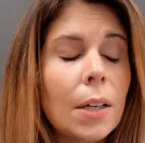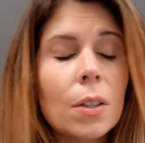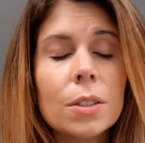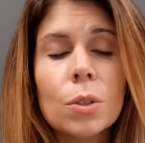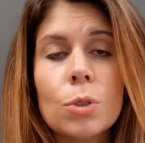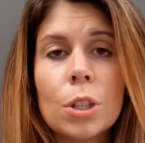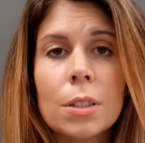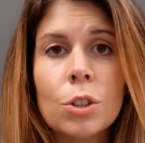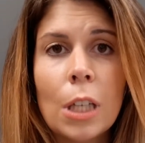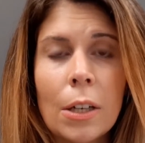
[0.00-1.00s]
I also
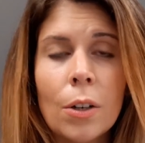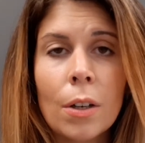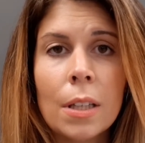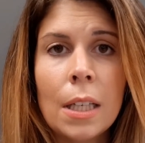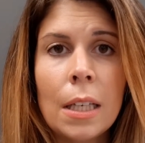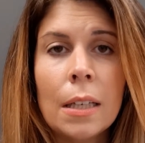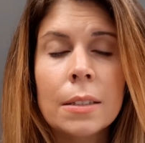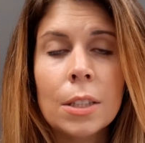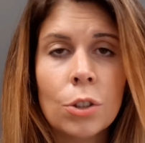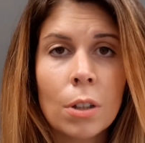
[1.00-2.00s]
just shared the
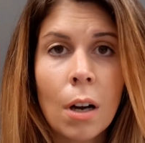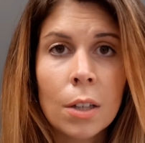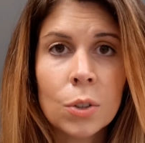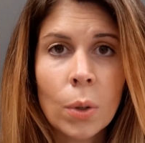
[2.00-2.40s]
digital card